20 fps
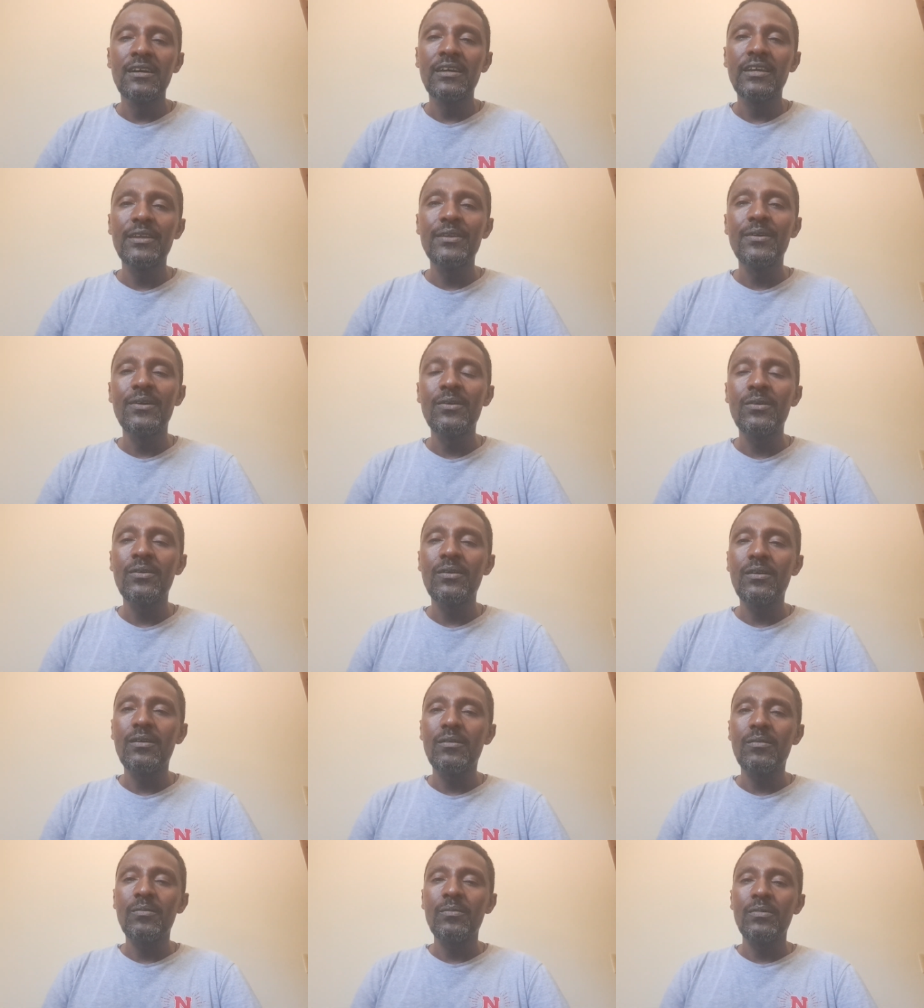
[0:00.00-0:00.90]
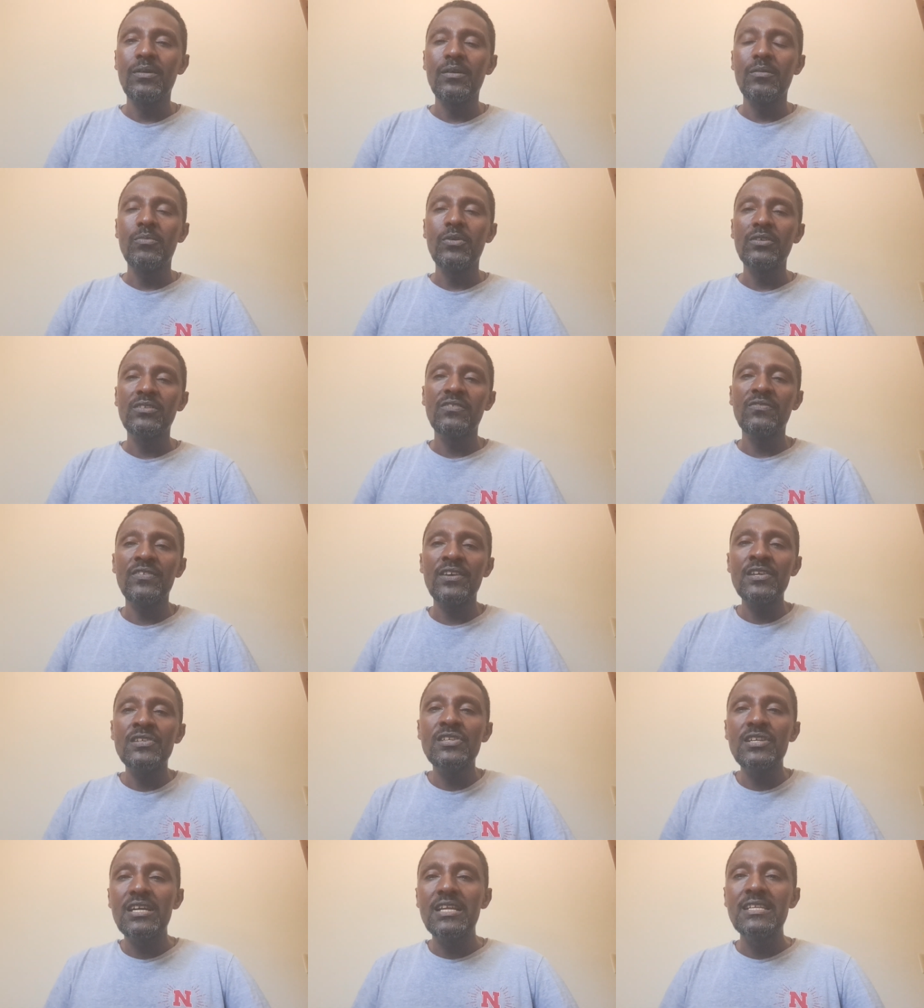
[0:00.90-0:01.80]
you know
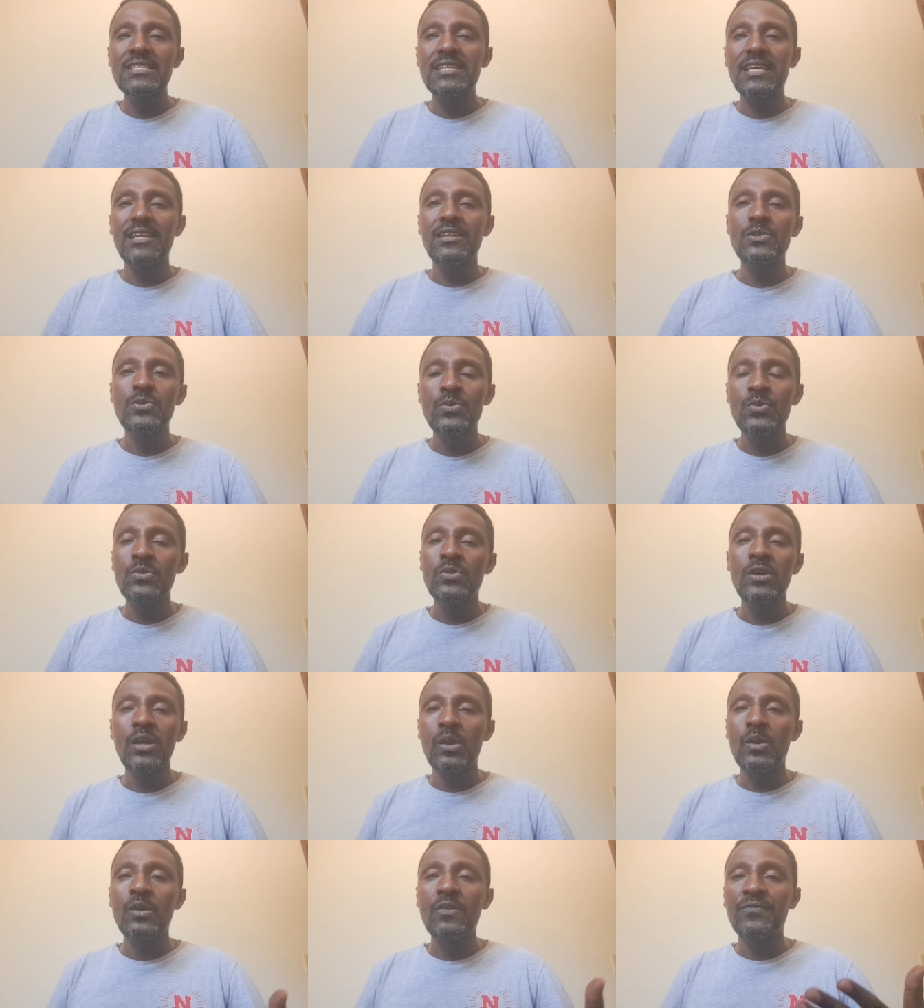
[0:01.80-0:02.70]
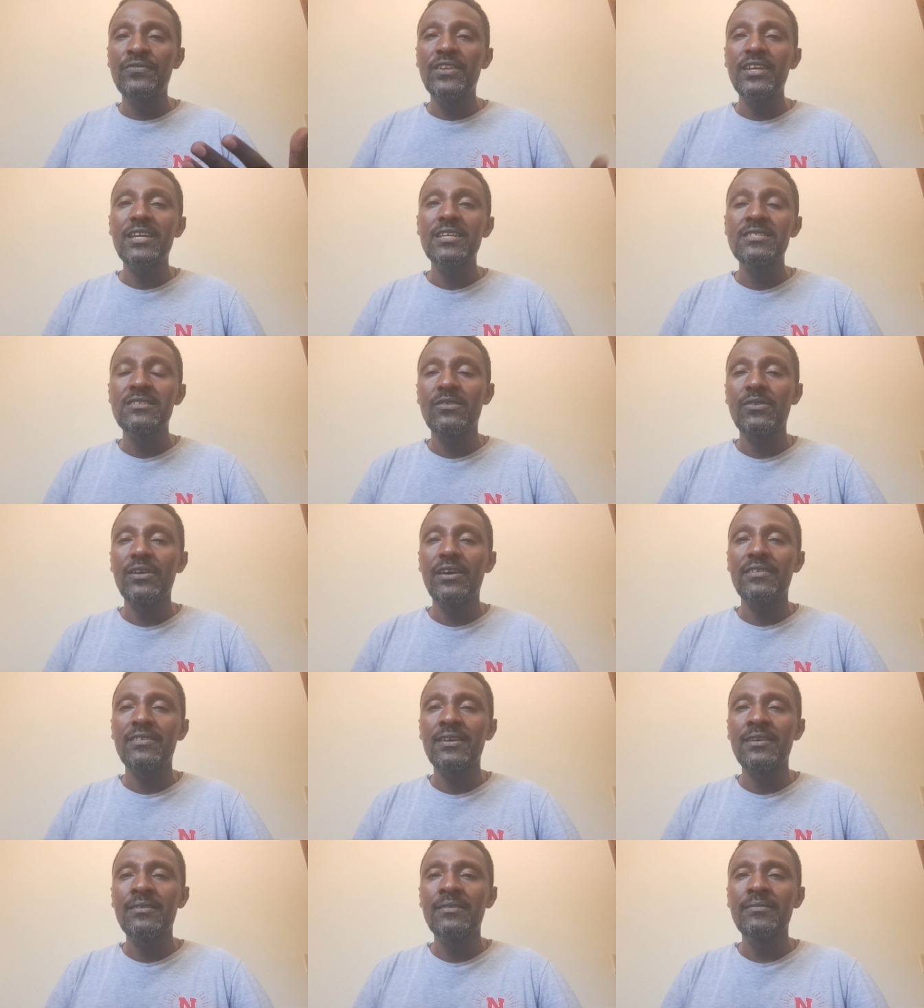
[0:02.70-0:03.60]
motivations and do a lot of things
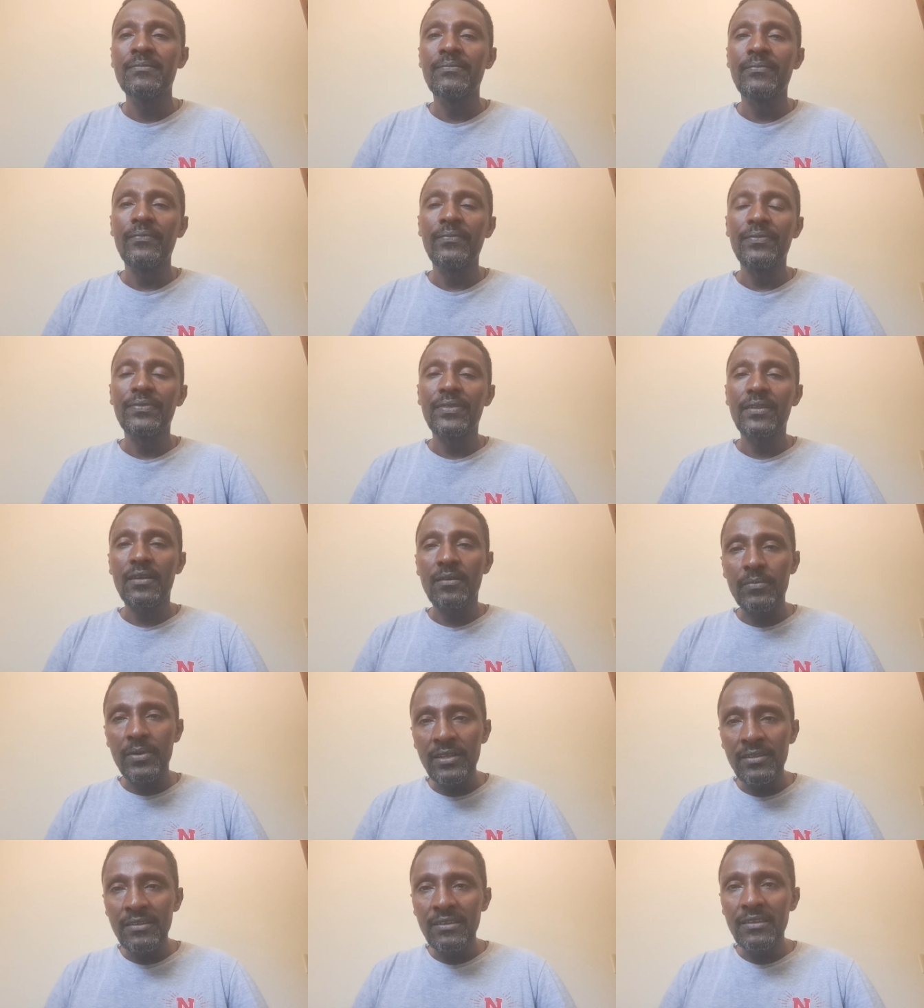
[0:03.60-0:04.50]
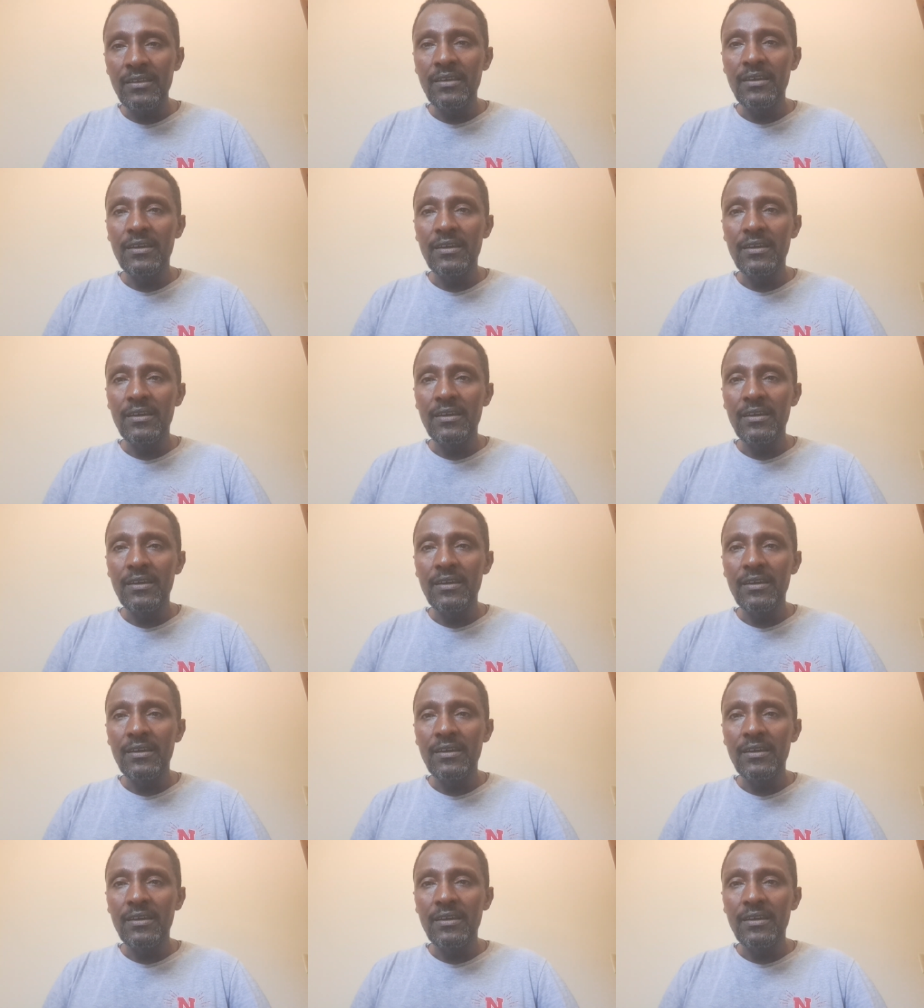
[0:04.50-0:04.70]
together. But